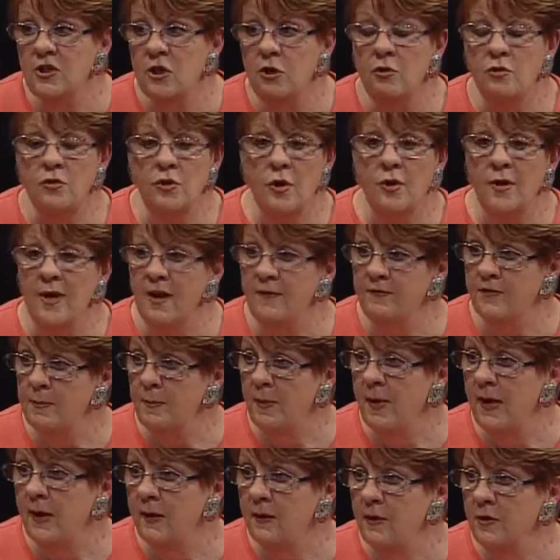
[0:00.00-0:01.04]
So you don't have to
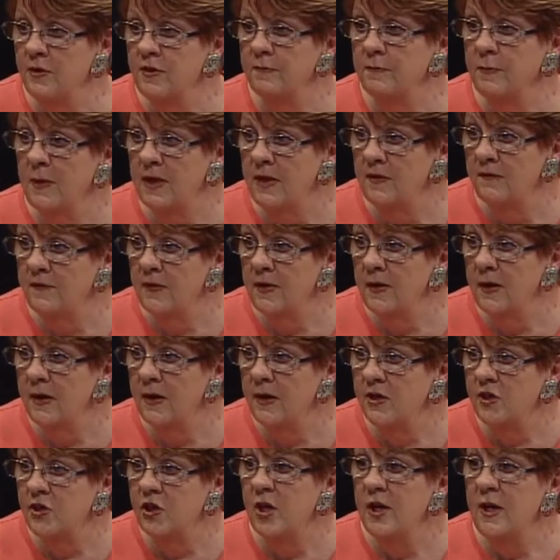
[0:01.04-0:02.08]
pay a lot of money for
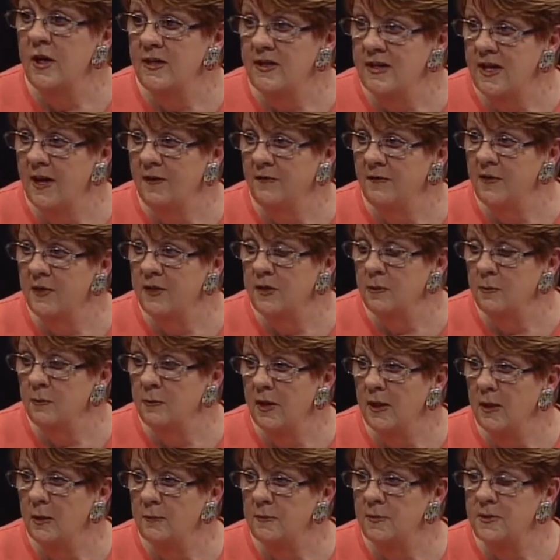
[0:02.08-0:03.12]
large daffodil
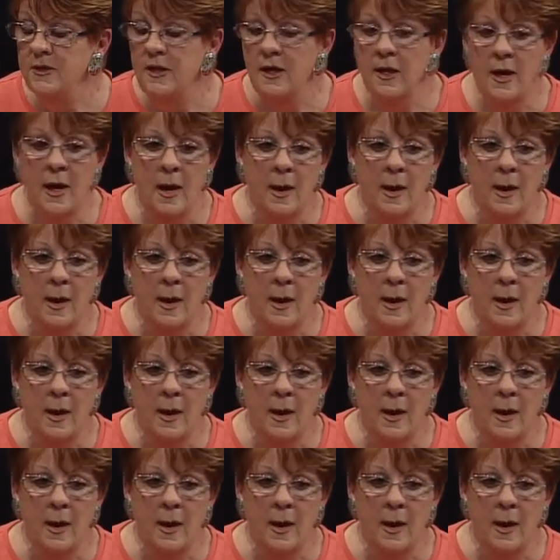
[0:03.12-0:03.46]
bulbs.